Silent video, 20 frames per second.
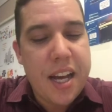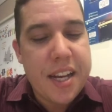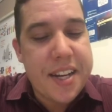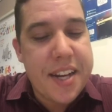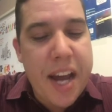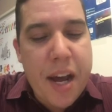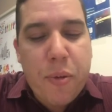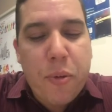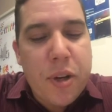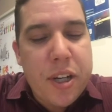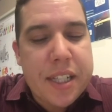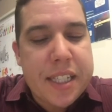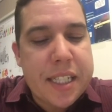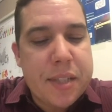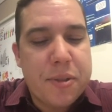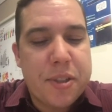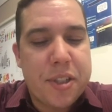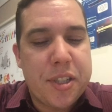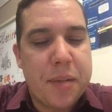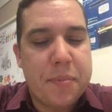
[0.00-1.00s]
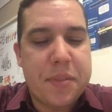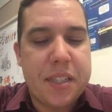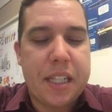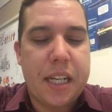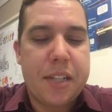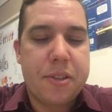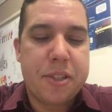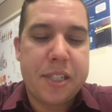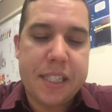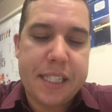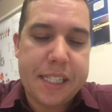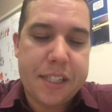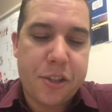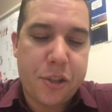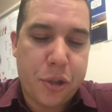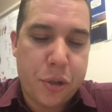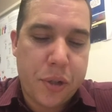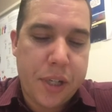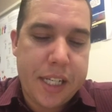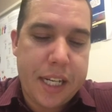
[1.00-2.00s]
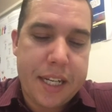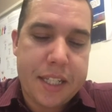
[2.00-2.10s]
Networking was something I really enjoyed.